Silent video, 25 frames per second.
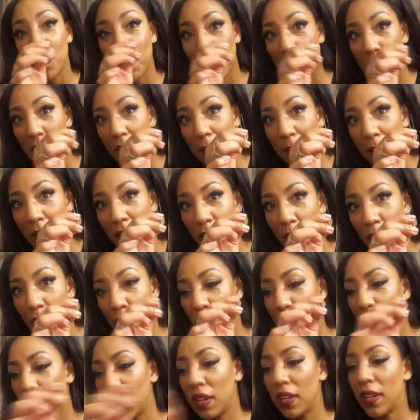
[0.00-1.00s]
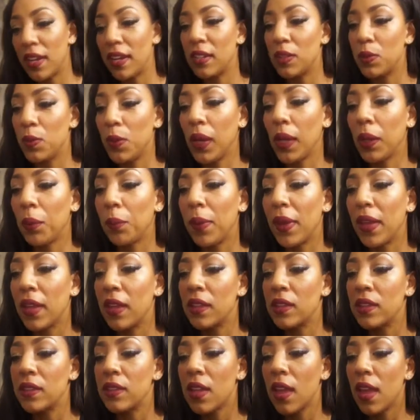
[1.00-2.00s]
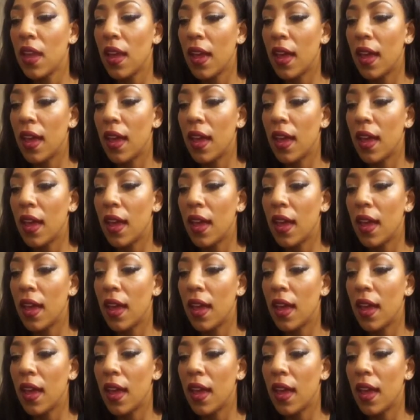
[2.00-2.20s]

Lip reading: buy my own really nice wig pins.